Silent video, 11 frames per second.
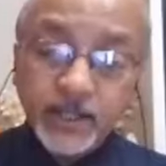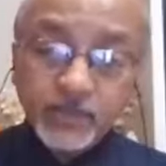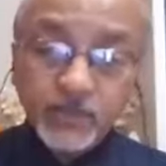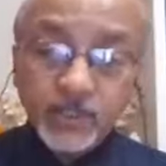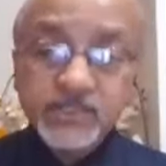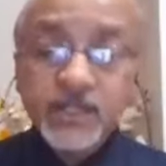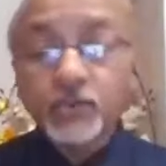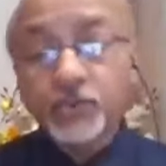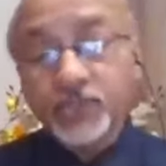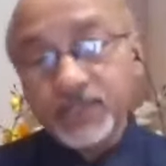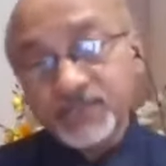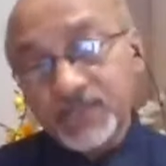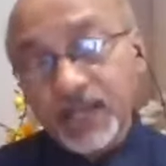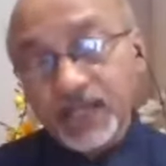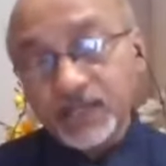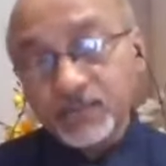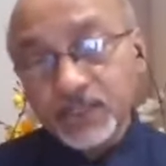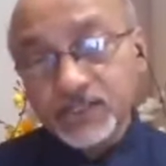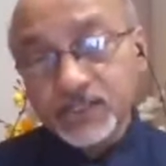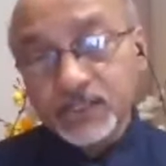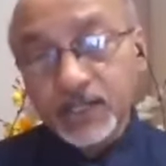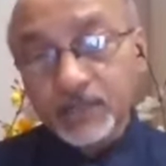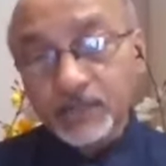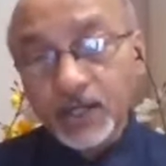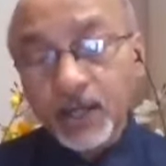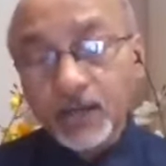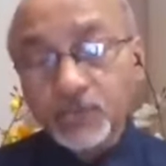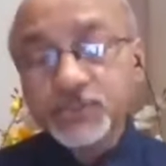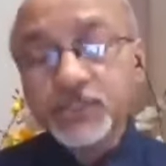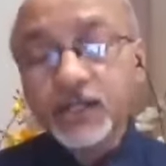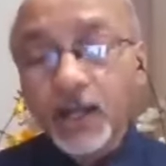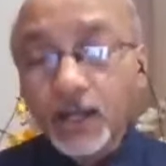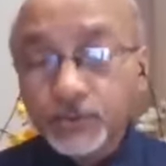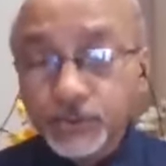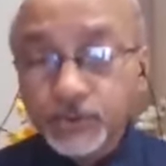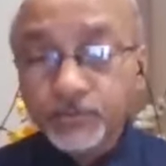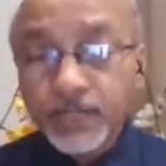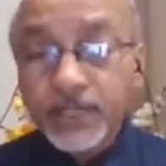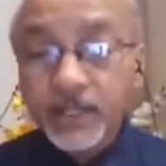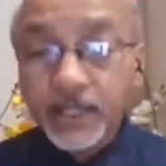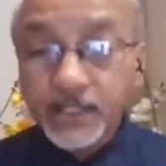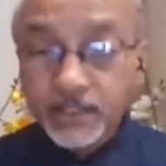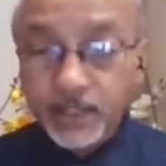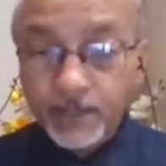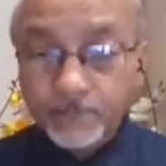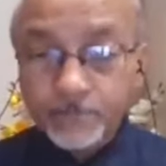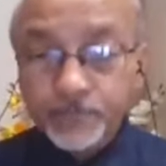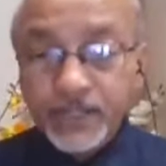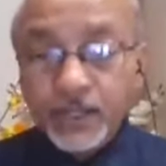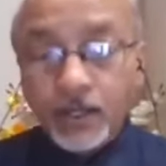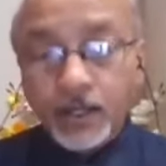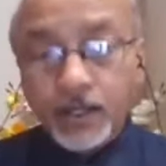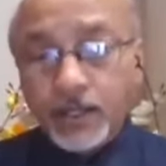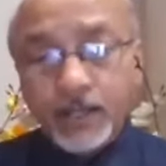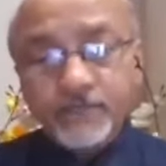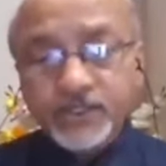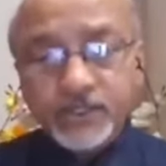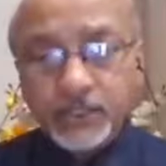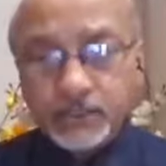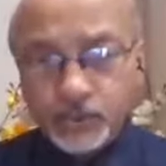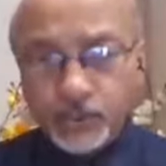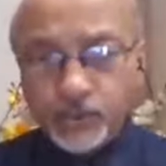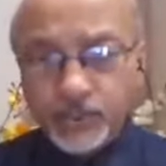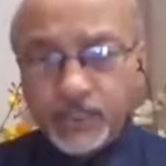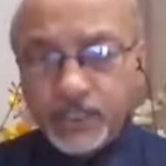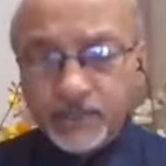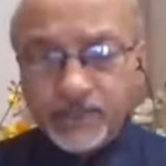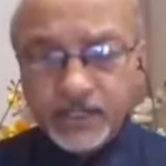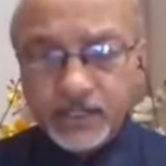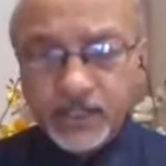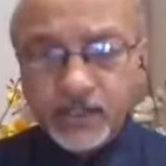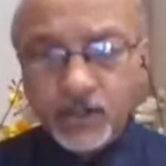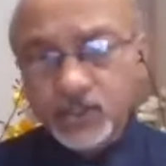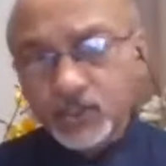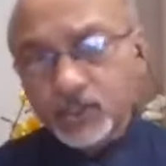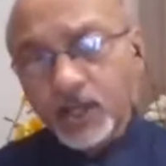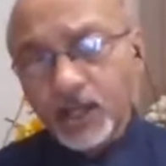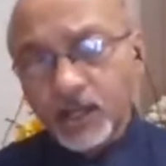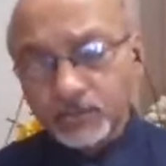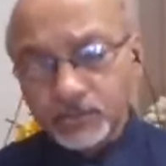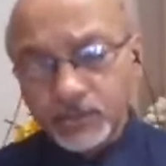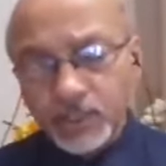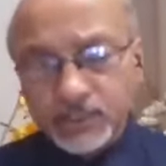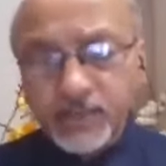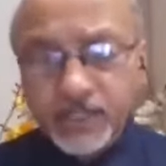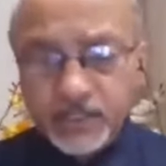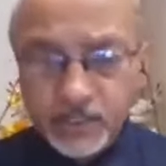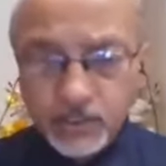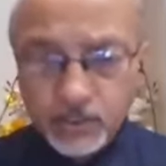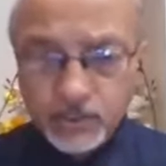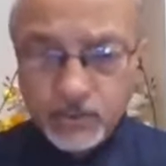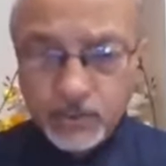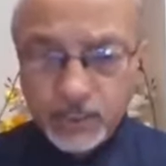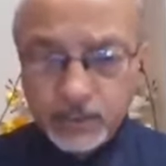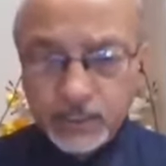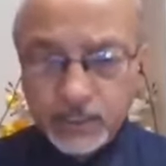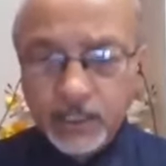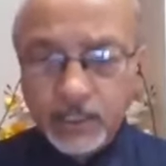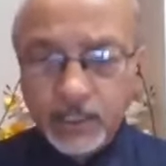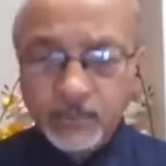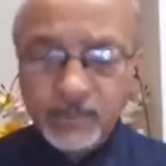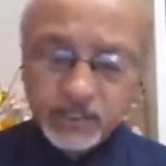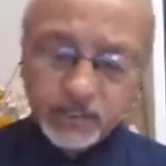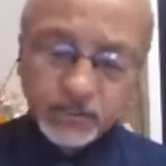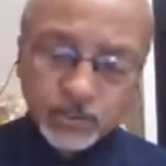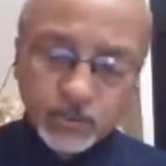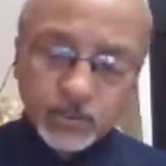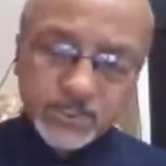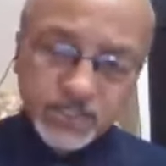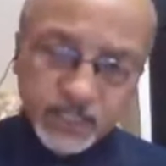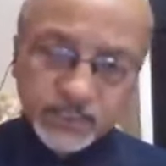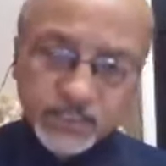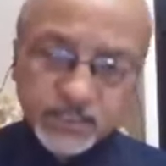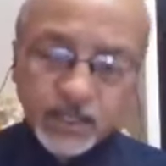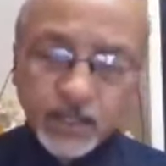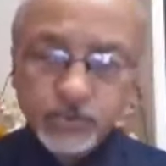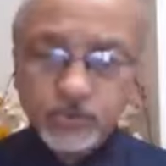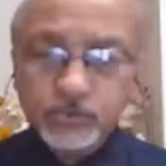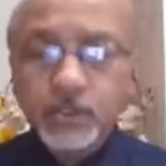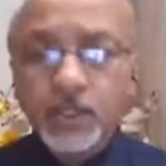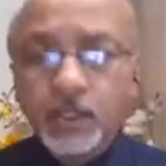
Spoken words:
animals, how to keep the animals in the animal house, then how to maintain them, everything. So you need a veterinary doctor, how the veterinary doctor will take care, veterinary doctor will suggest how to